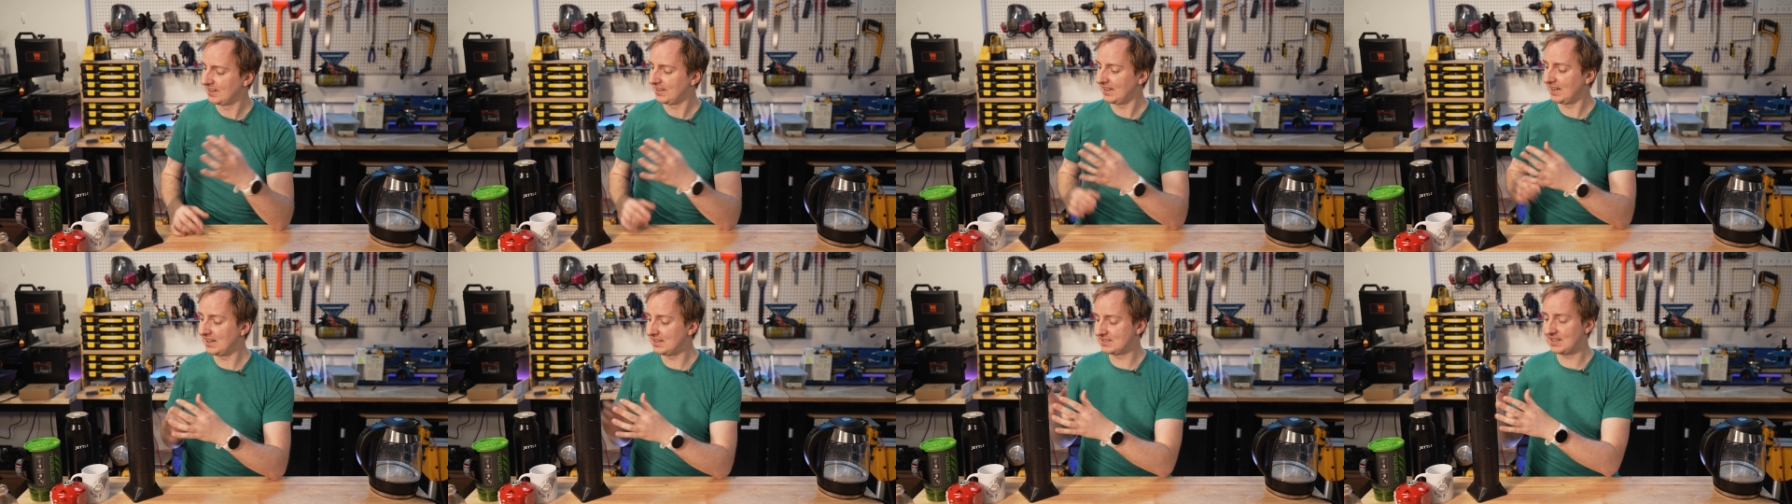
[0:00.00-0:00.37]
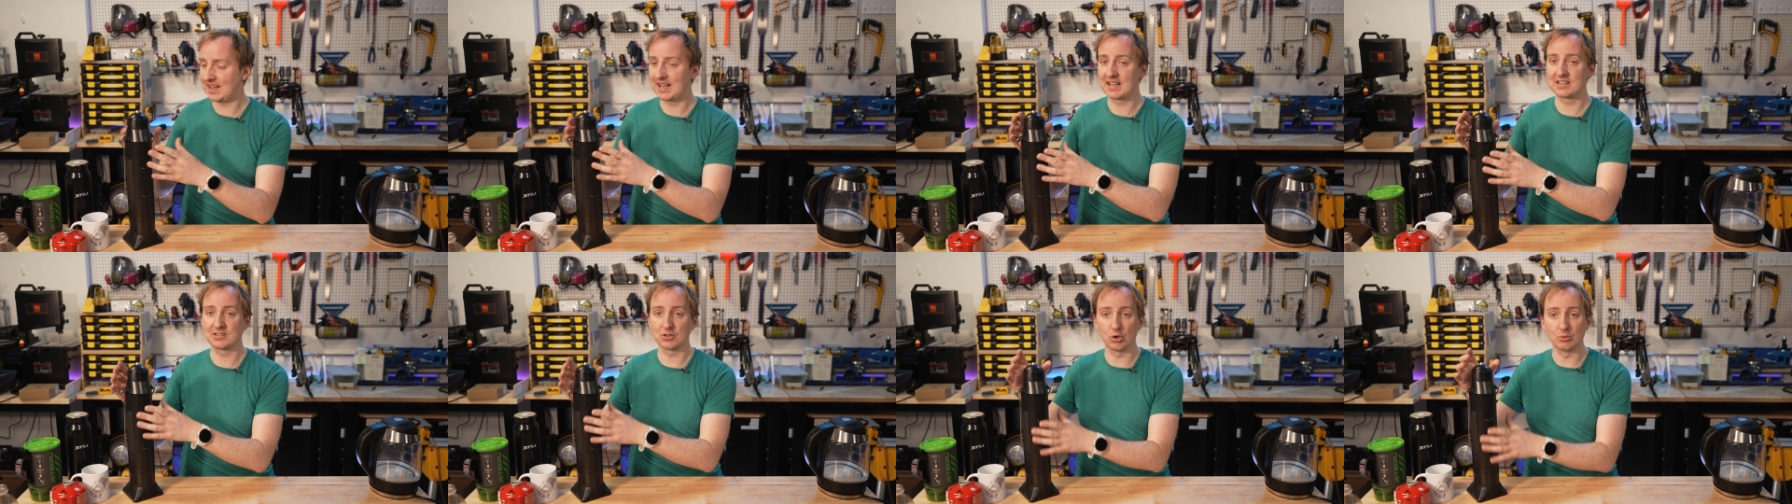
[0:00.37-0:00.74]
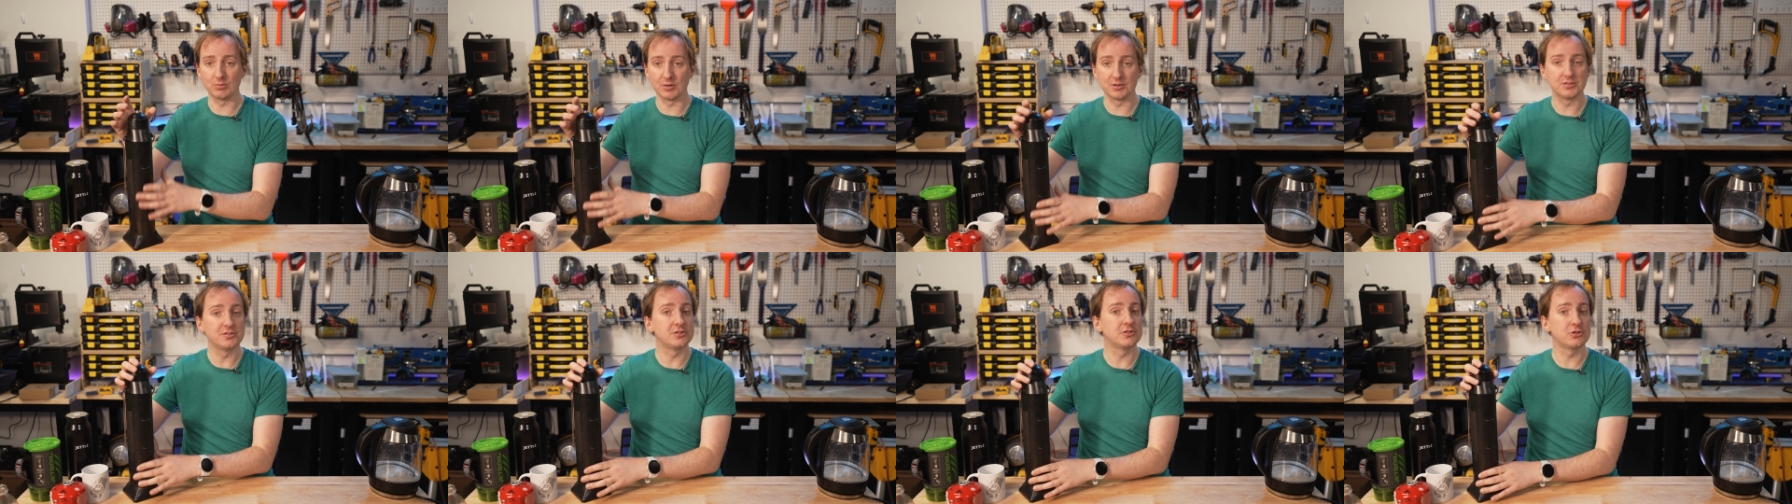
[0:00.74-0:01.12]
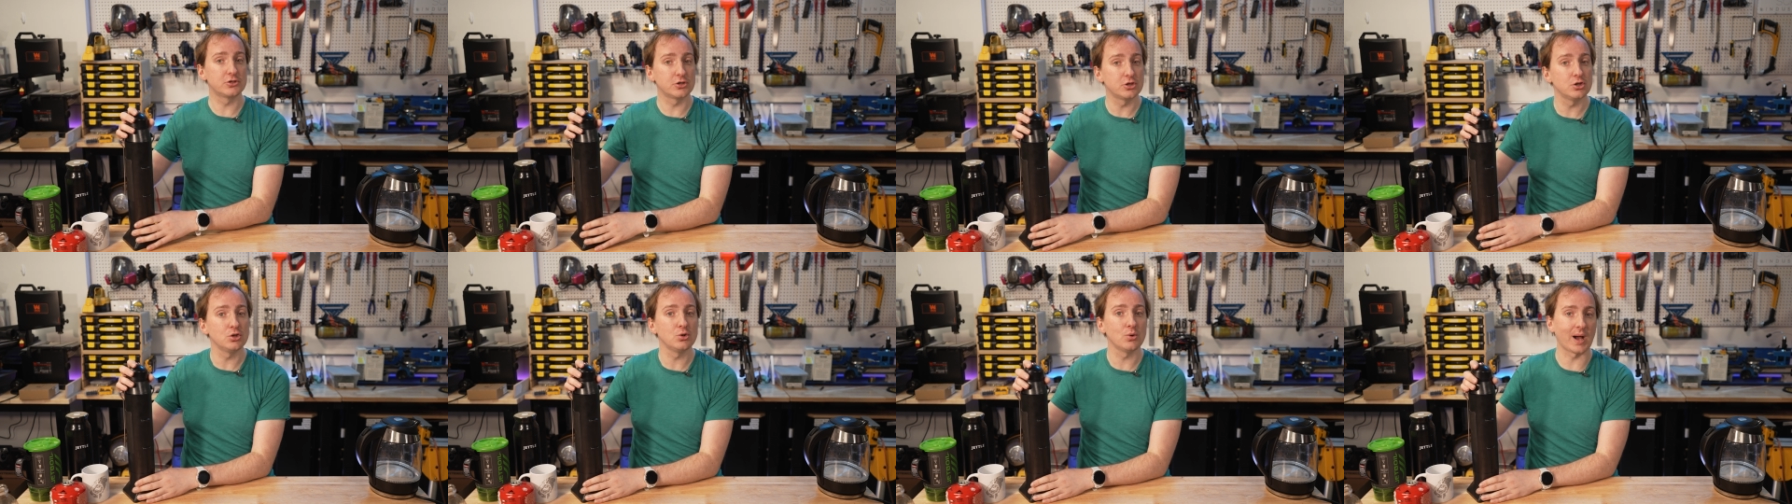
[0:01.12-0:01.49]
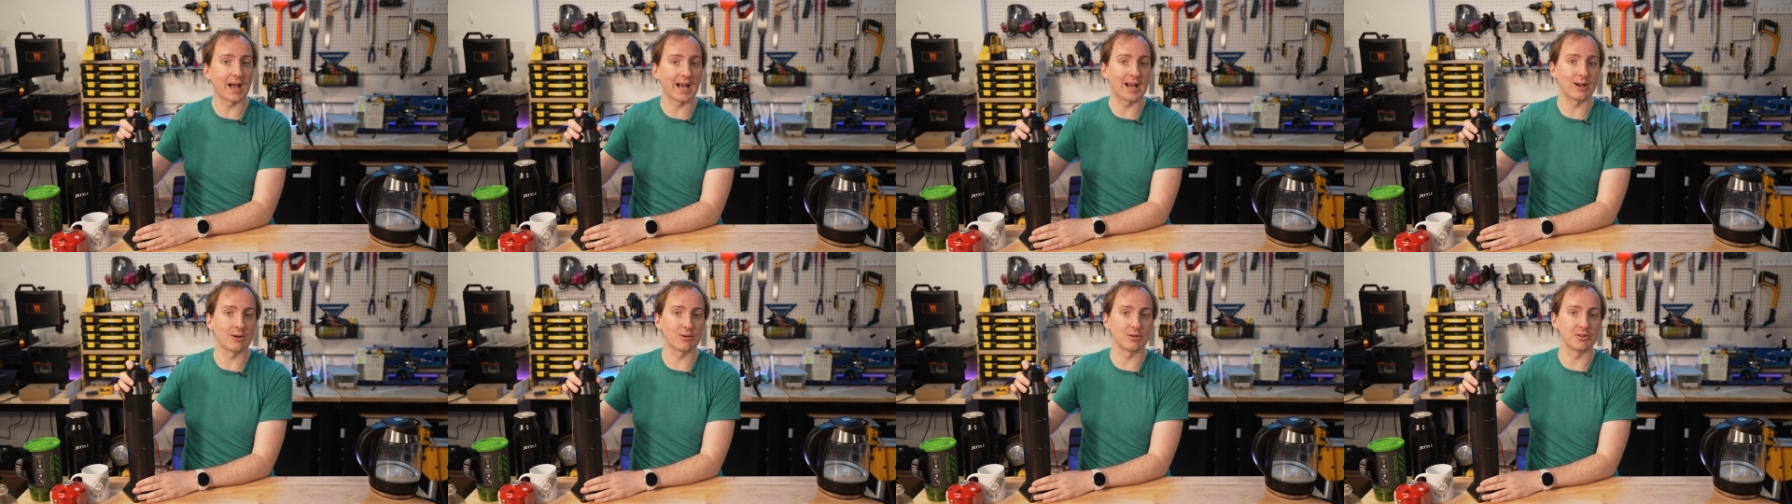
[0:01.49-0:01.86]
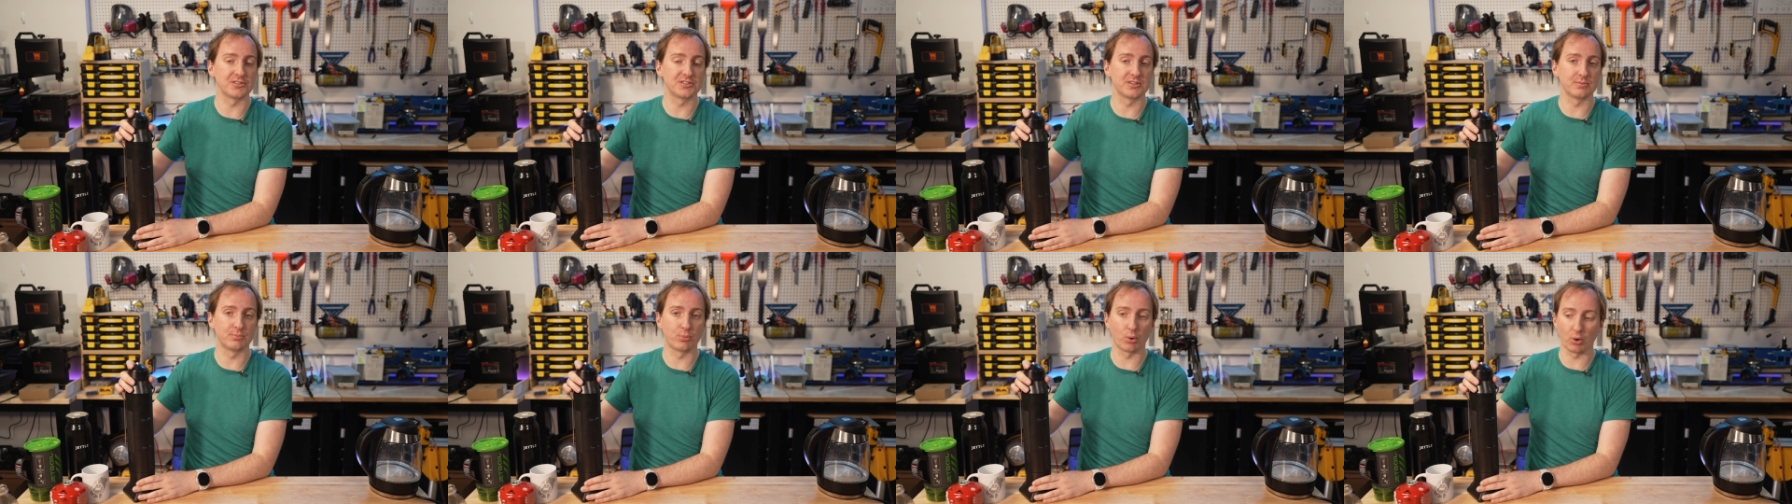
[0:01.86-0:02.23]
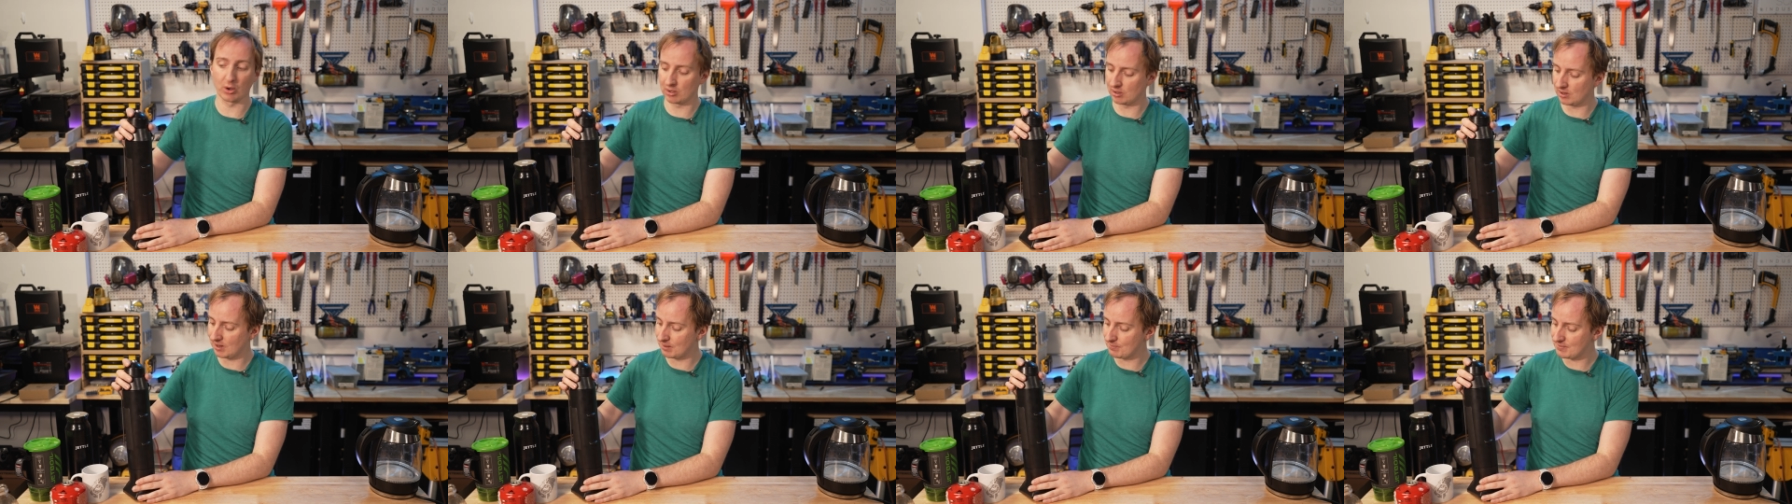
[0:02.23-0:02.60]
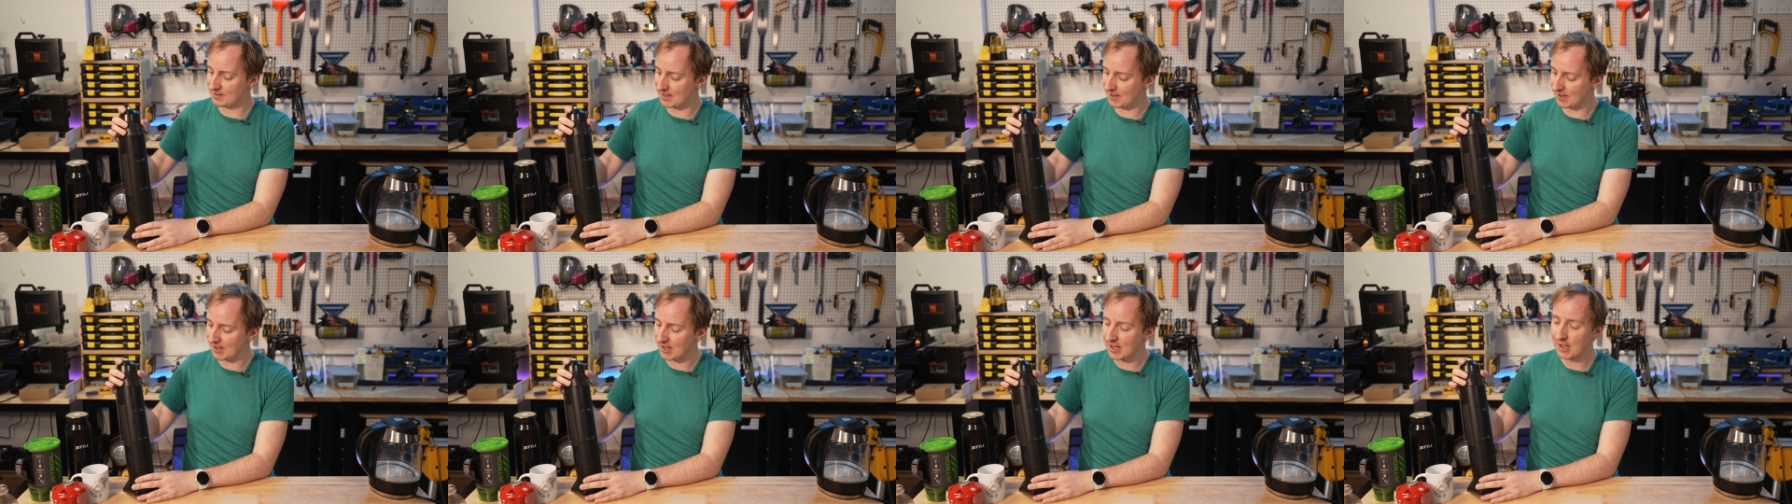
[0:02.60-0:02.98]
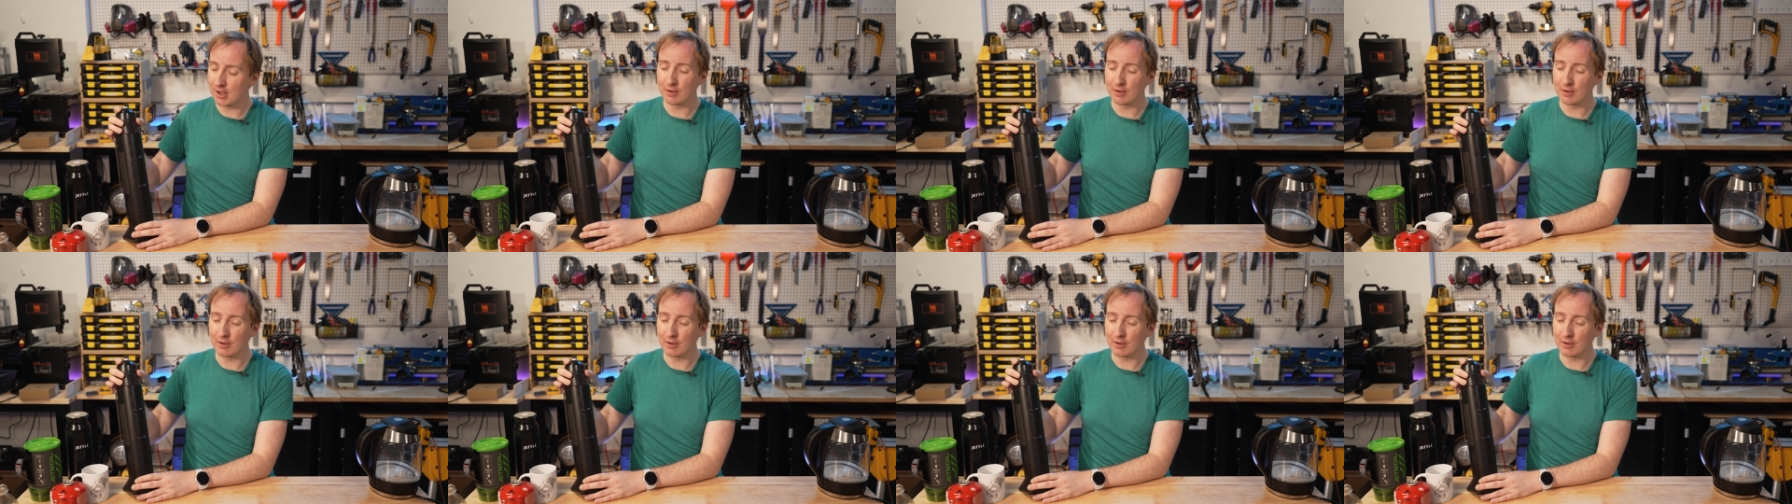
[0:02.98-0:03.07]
It takes almost 2 hours to boil a mere